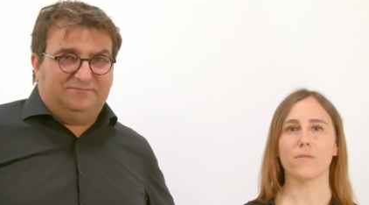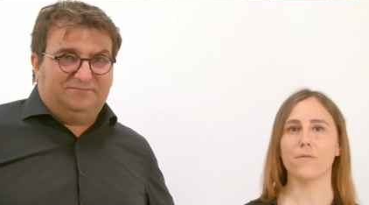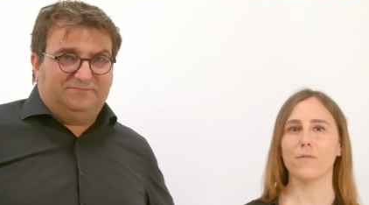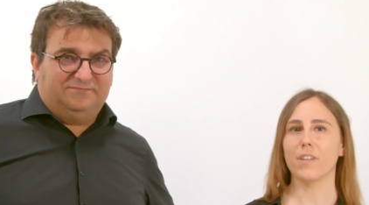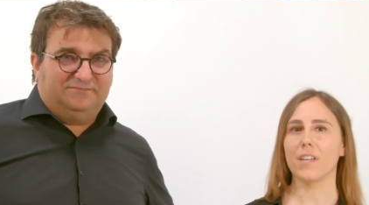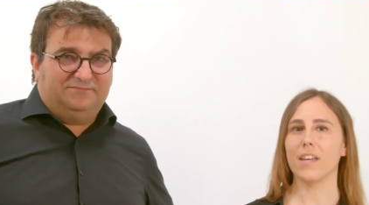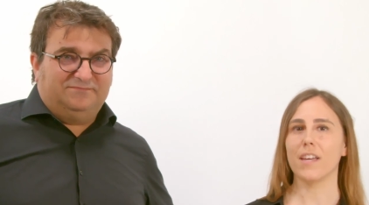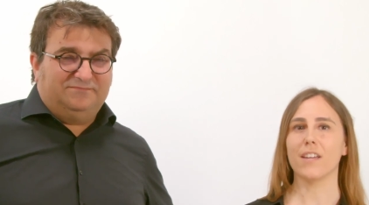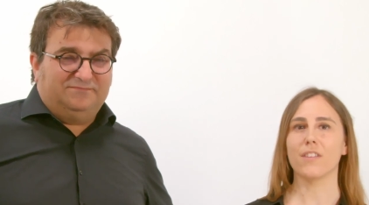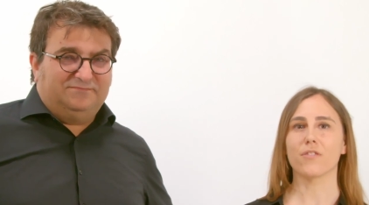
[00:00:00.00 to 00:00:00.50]
Speaker 1: on
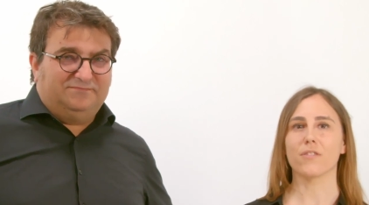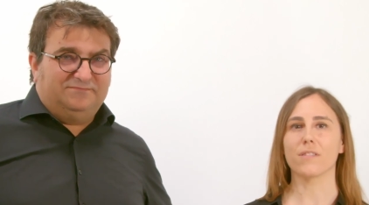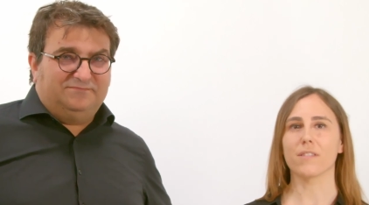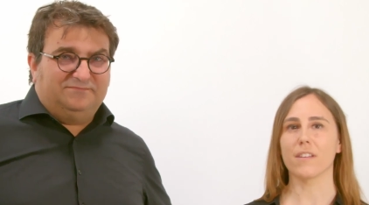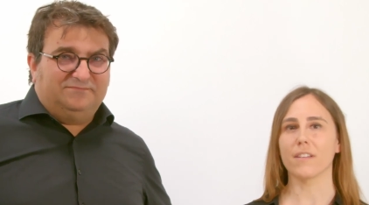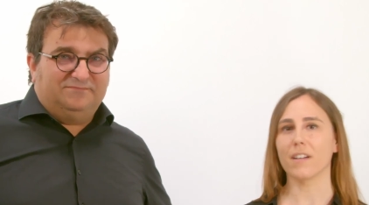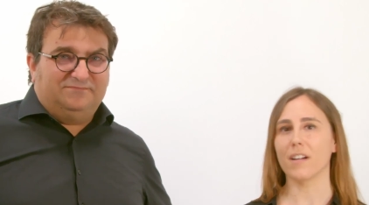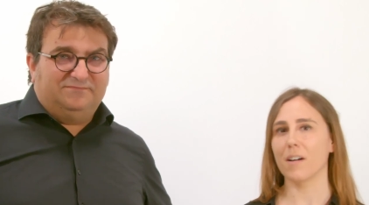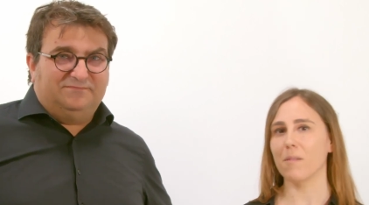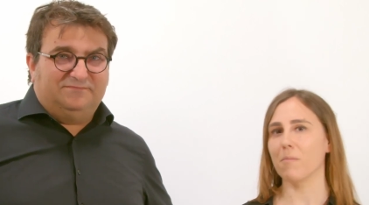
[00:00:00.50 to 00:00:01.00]
VH,
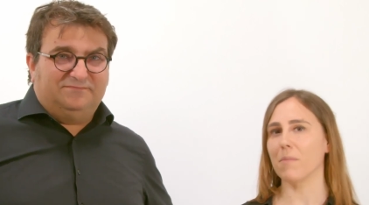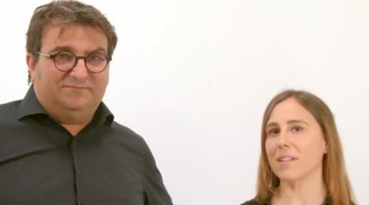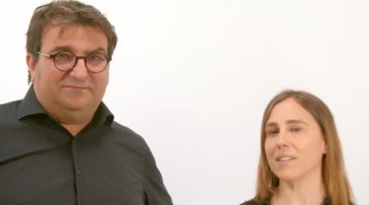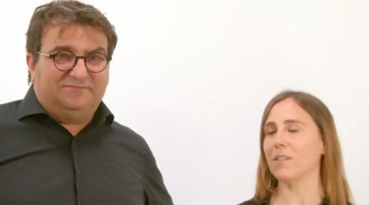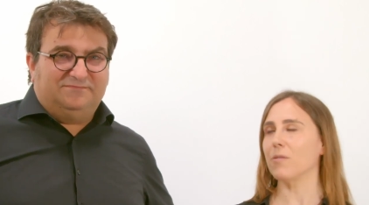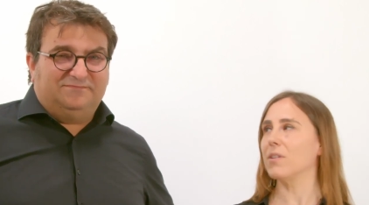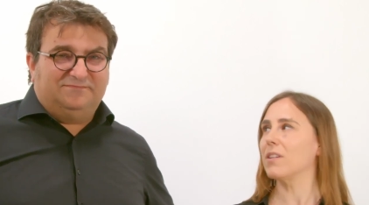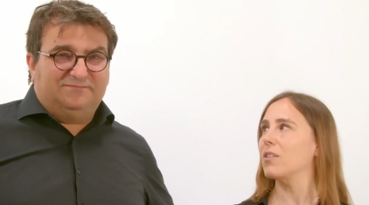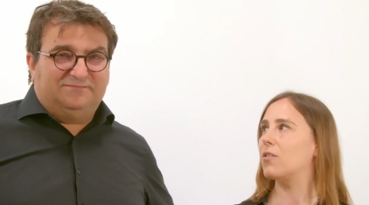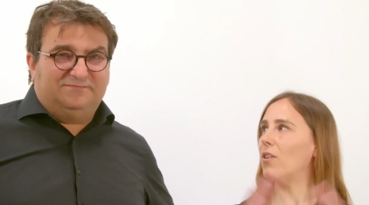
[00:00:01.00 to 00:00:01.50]
etc. But
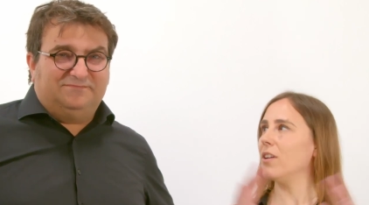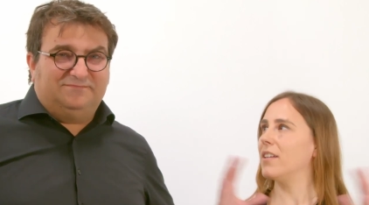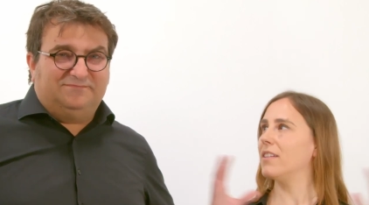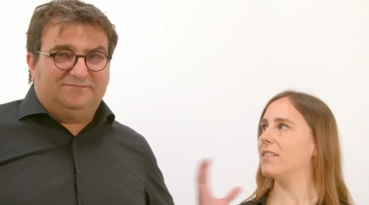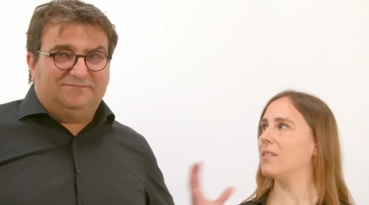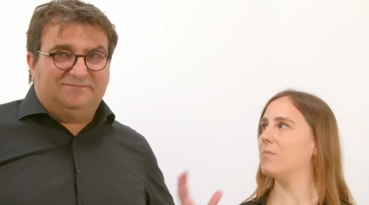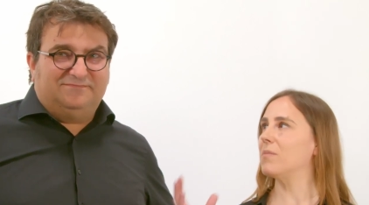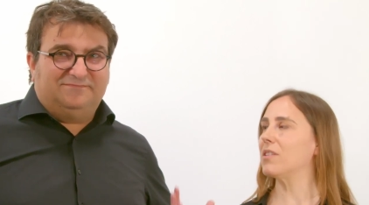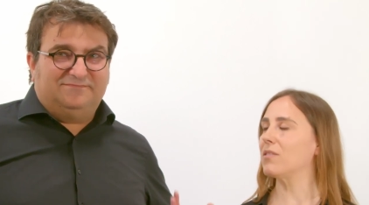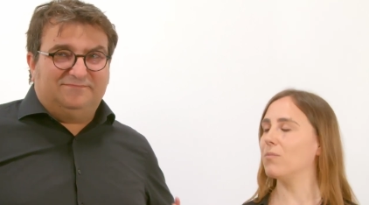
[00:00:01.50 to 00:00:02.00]
I will go a
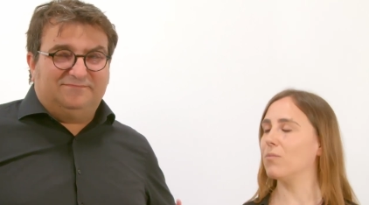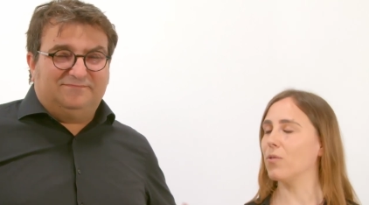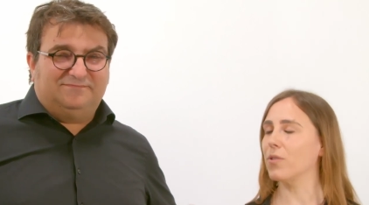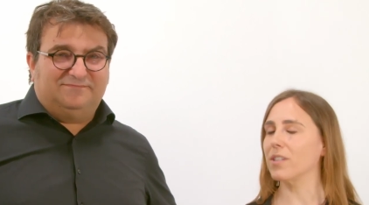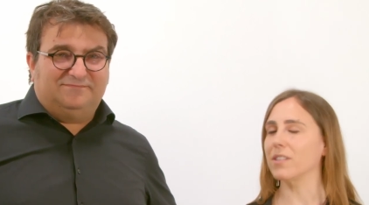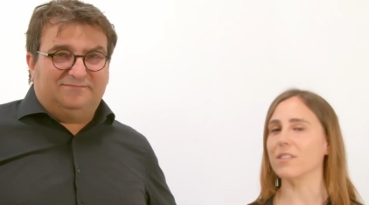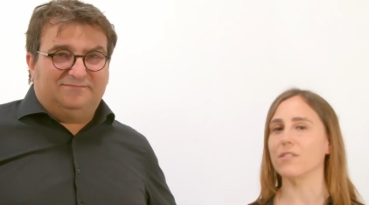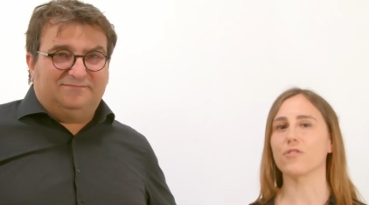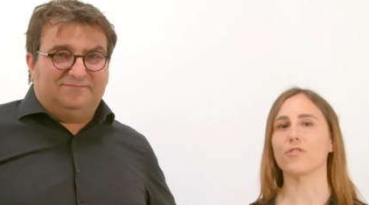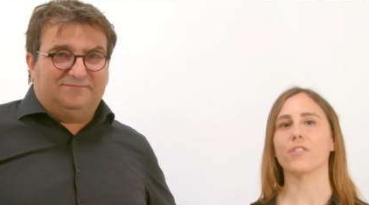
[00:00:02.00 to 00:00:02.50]
little bit more
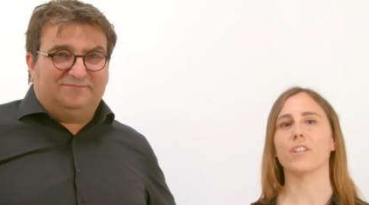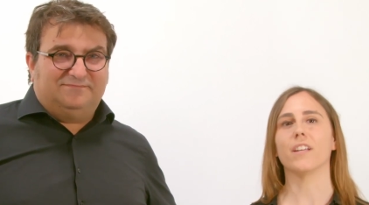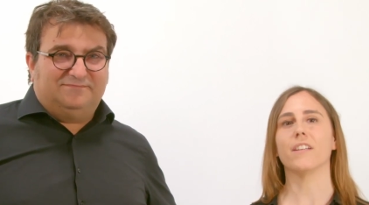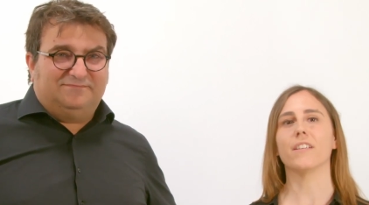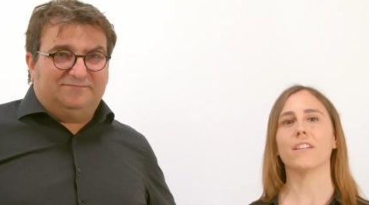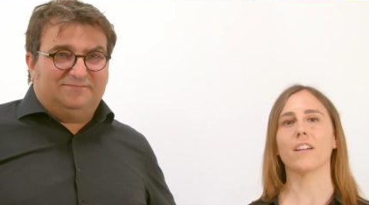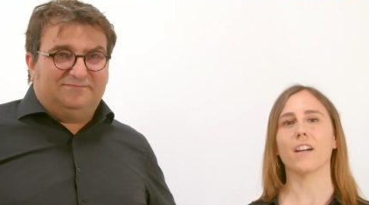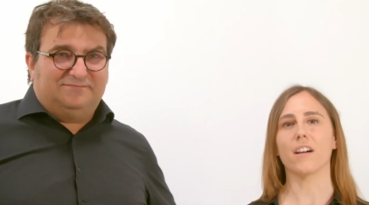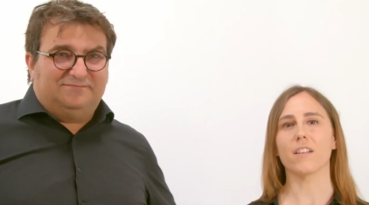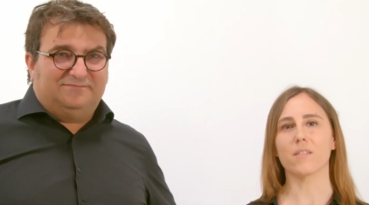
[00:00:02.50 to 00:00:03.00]
in the
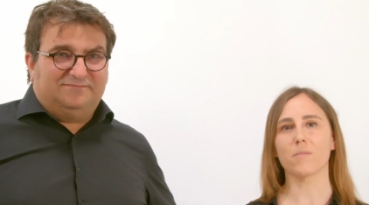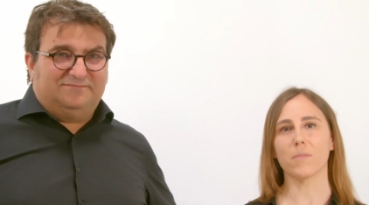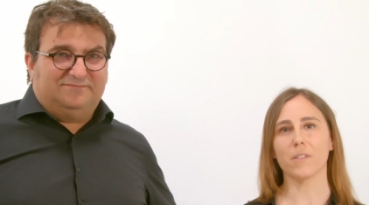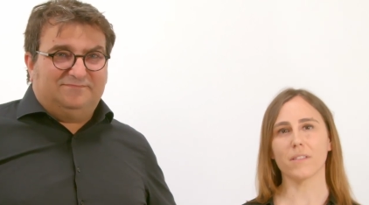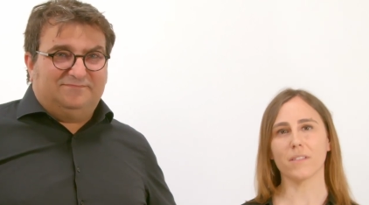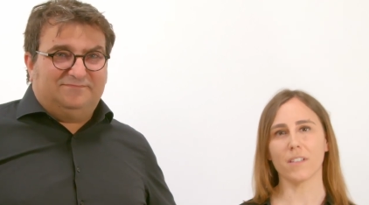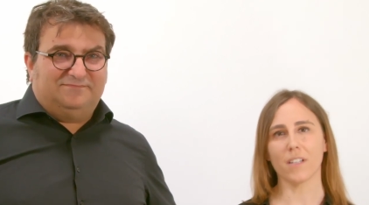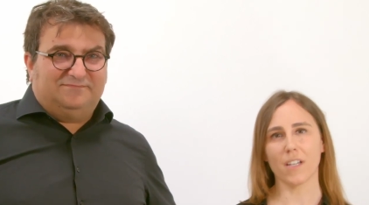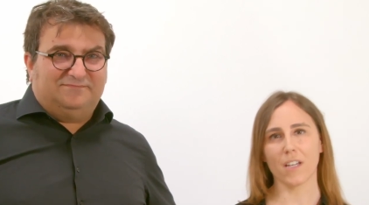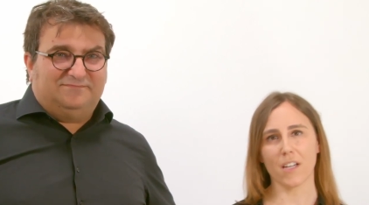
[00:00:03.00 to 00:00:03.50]
generic
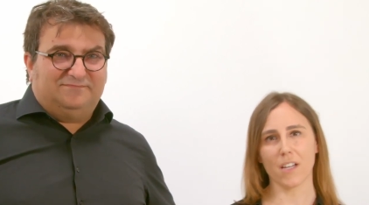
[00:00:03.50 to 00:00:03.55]
aspect